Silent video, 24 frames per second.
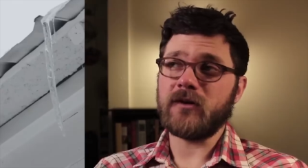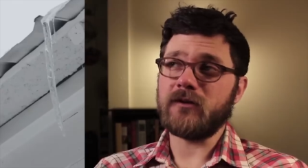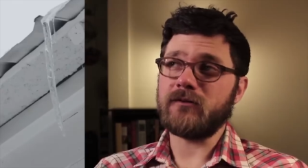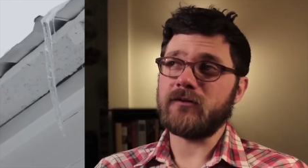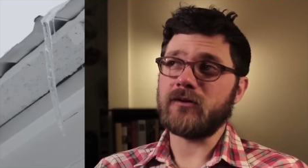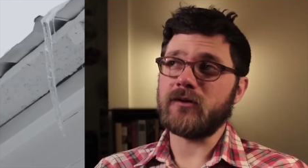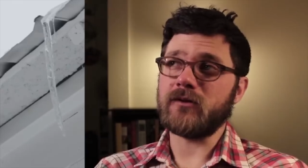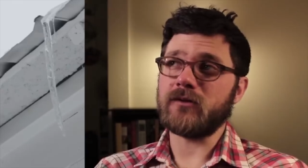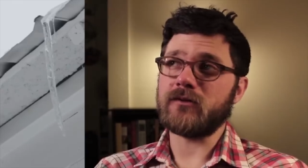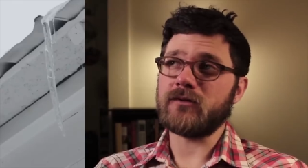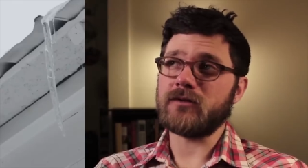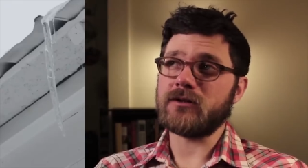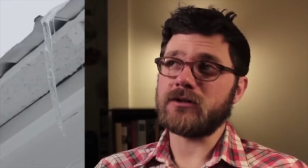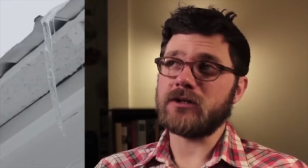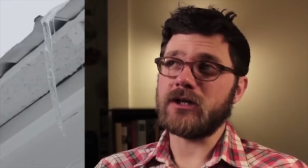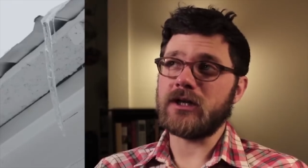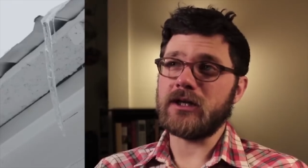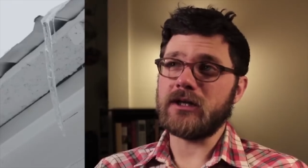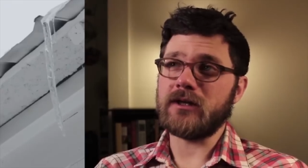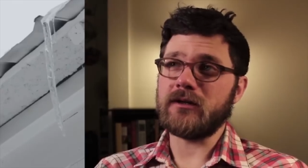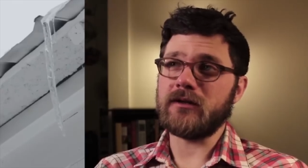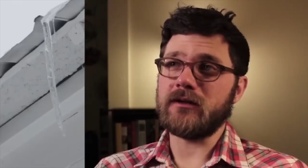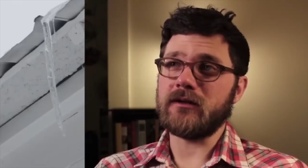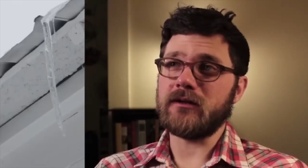my folks were
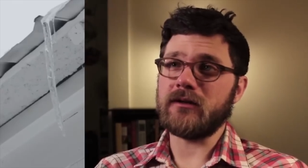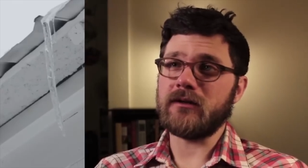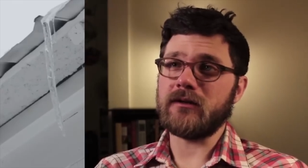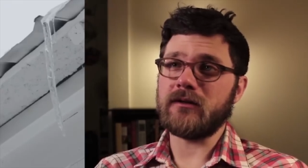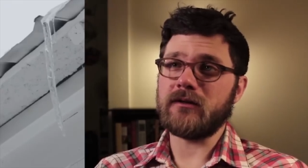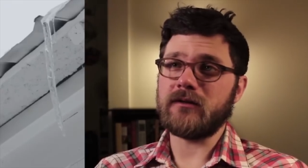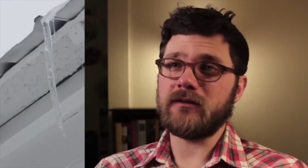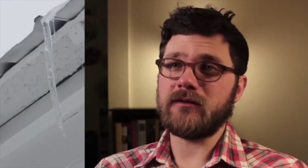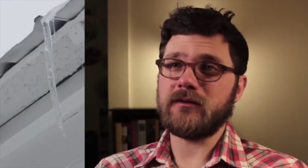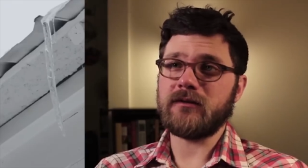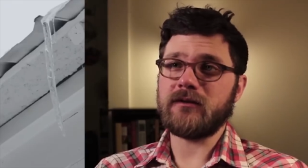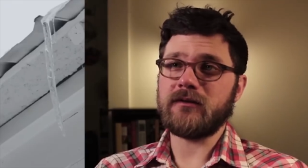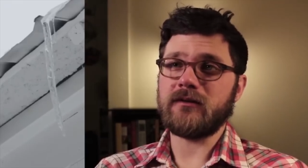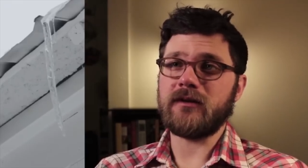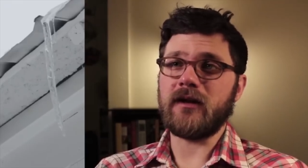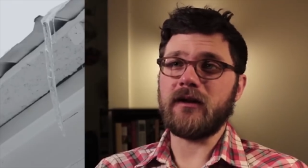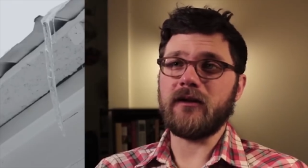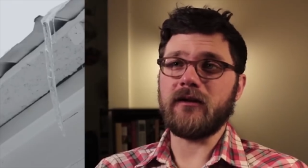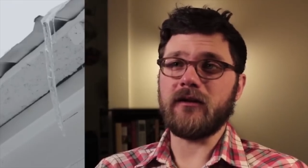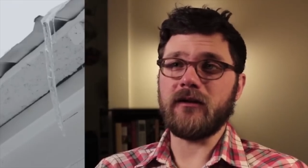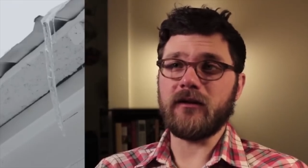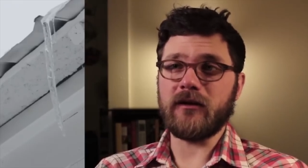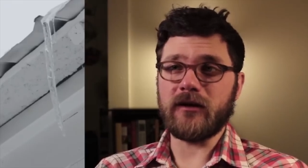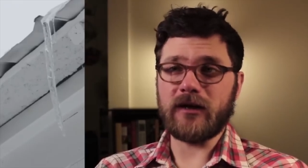trying to
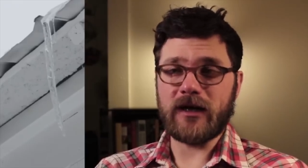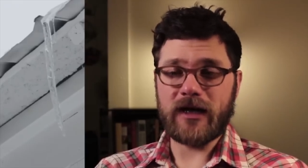sell our